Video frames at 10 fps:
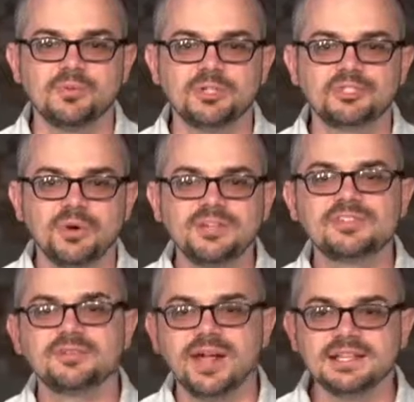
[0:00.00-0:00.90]

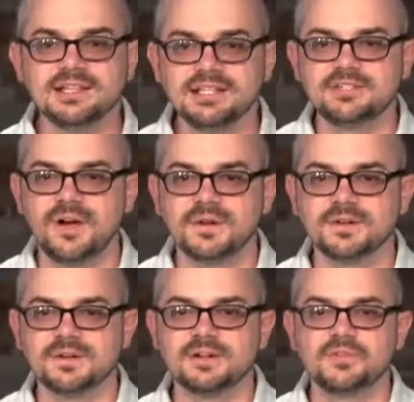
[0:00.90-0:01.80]
"Rejoice greatly,
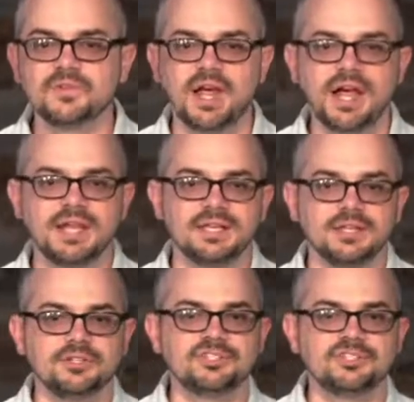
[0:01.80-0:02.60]
daughter Zion.